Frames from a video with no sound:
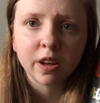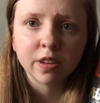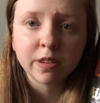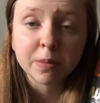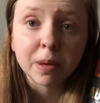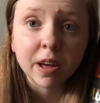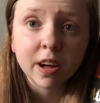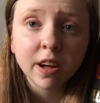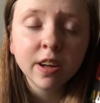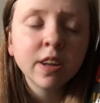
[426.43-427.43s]

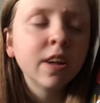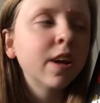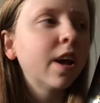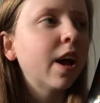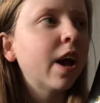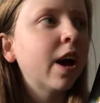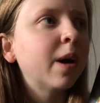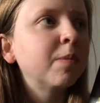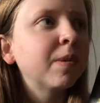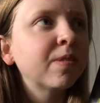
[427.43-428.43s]
TBR,
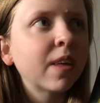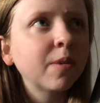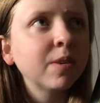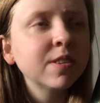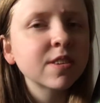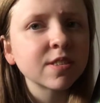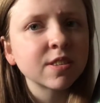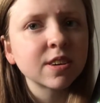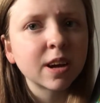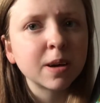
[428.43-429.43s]
if that one
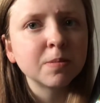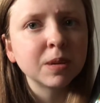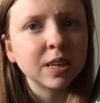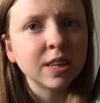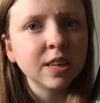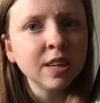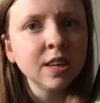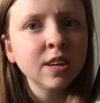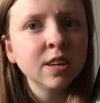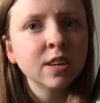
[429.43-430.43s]
doesn't come
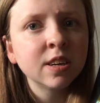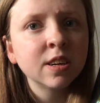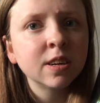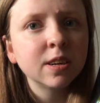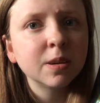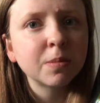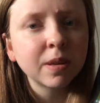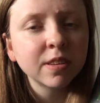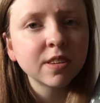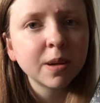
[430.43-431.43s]
in by
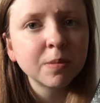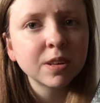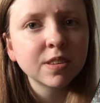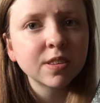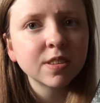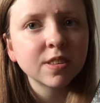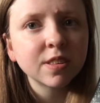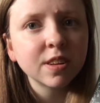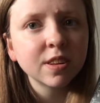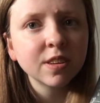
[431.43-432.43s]
the time
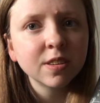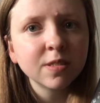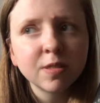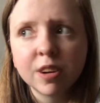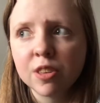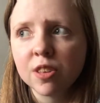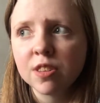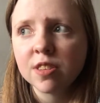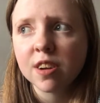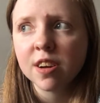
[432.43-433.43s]
the
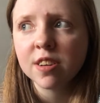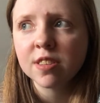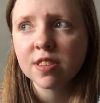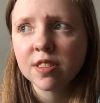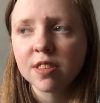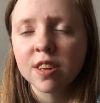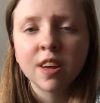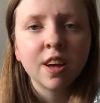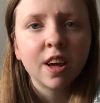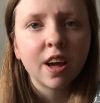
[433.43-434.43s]
readathon starts,
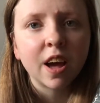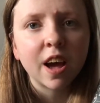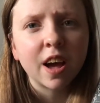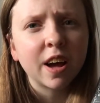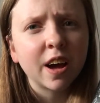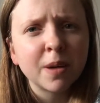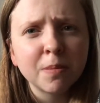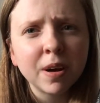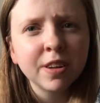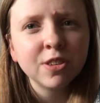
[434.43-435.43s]
I
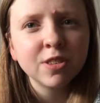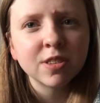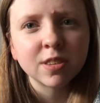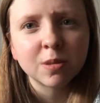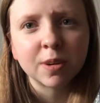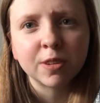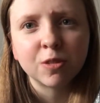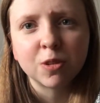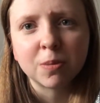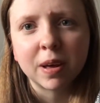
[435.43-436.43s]
might use this one
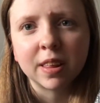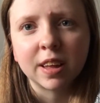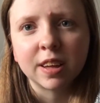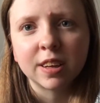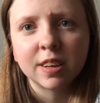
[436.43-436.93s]
for my